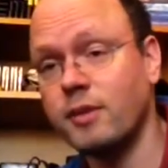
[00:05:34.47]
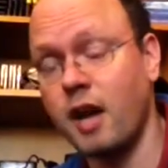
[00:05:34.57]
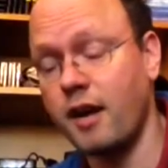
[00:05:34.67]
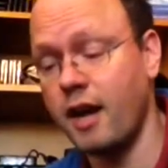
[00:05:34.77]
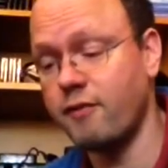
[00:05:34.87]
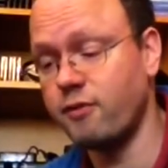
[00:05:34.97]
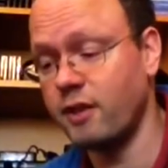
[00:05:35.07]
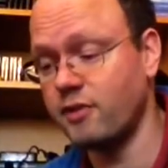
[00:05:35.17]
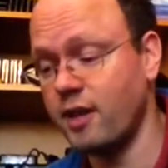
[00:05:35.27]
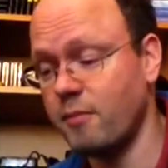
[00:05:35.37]
Gunhack, for
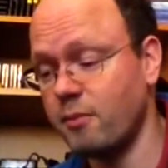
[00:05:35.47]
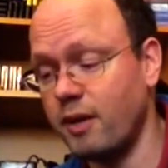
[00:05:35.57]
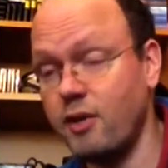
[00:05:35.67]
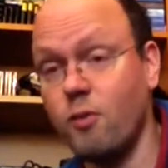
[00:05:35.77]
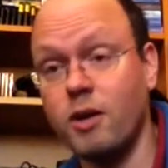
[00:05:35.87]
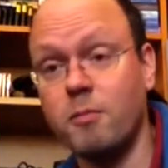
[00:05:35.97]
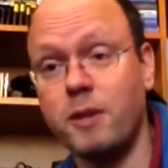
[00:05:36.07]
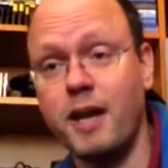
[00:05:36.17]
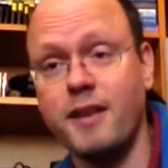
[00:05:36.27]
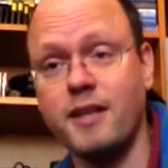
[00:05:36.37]
example, and you want to
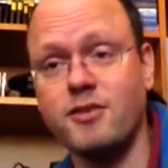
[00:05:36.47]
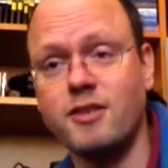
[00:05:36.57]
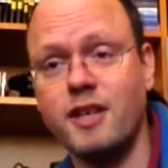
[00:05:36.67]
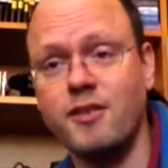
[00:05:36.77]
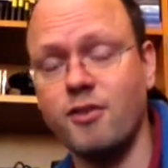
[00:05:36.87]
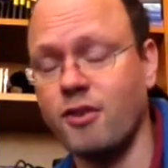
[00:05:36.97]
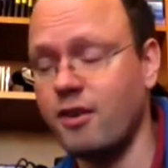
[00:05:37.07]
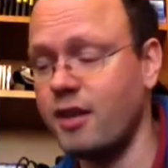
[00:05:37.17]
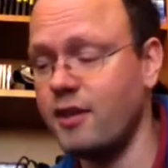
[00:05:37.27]
play this in your